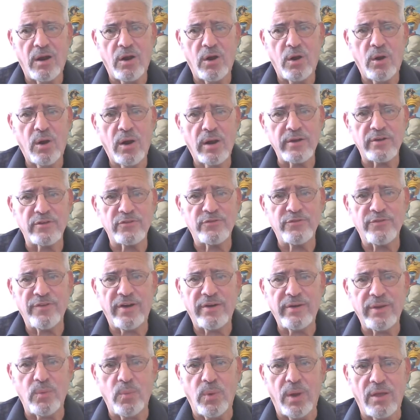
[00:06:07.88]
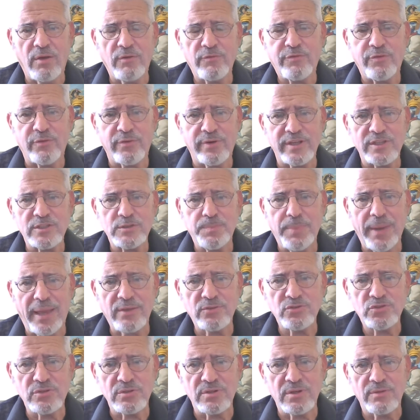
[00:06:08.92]
augurs very well for an
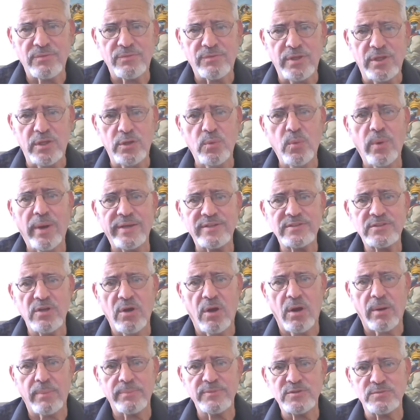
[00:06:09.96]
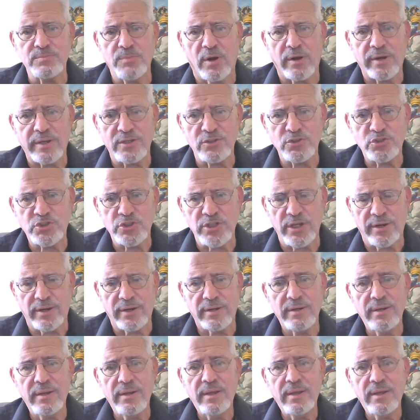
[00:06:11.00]
expansion of the U.S. arms market share.